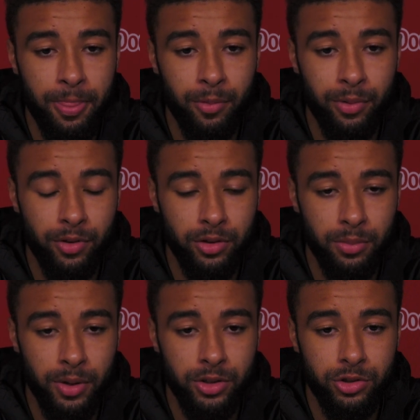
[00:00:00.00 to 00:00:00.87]
we've looked
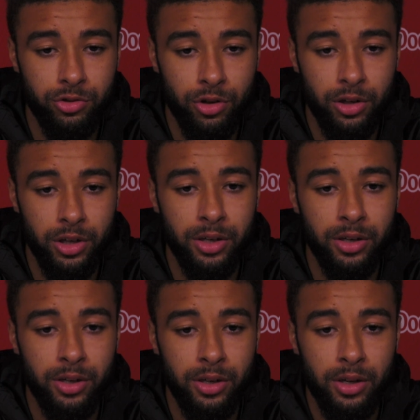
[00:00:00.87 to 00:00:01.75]
a much stronger
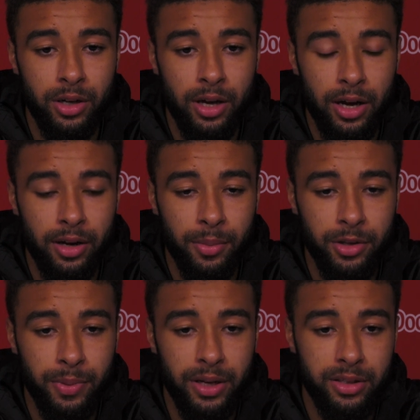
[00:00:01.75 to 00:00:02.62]
and a
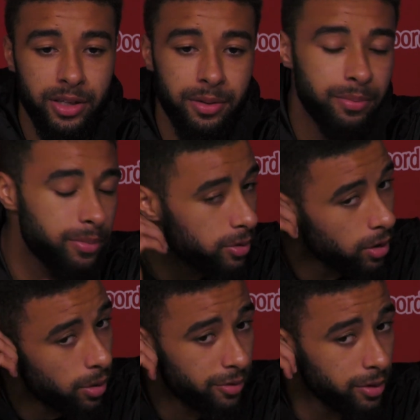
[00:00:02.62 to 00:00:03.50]
much better team.
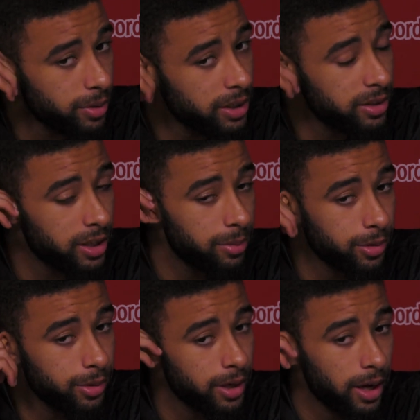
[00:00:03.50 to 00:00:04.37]
So I think we need to keep
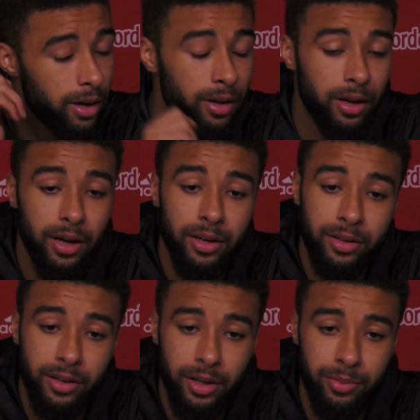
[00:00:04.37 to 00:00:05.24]
doing that
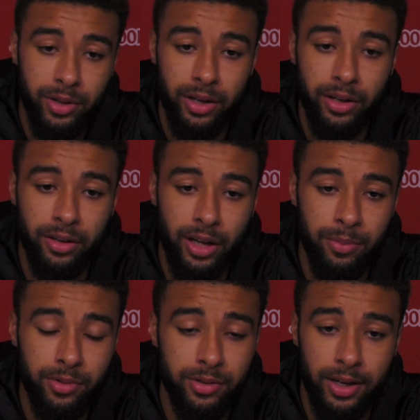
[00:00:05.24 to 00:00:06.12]
and keep taking
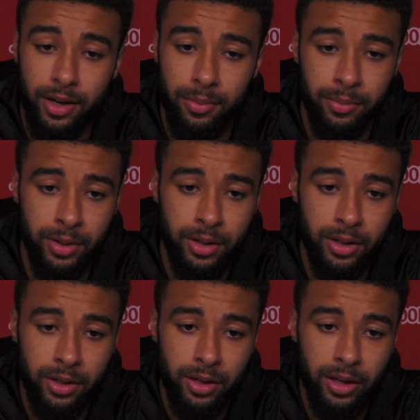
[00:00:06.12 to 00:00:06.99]
games as they come
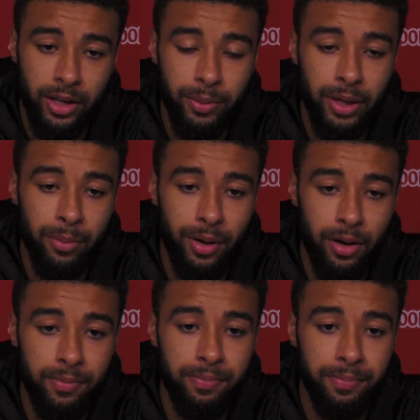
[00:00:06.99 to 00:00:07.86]
and keep getting better.